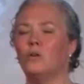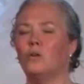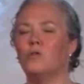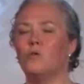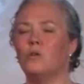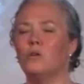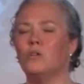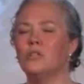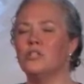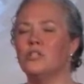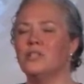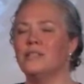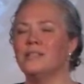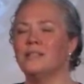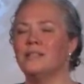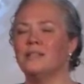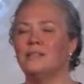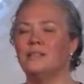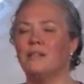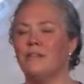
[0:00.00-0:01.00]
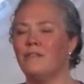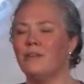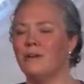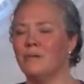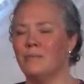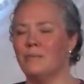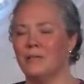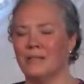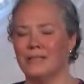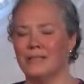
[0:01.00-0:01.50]
gorgeous,
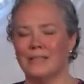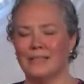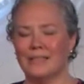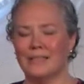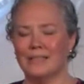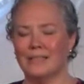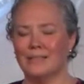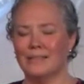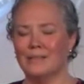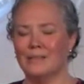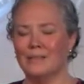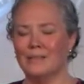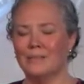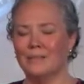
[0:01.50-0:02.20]
loving places.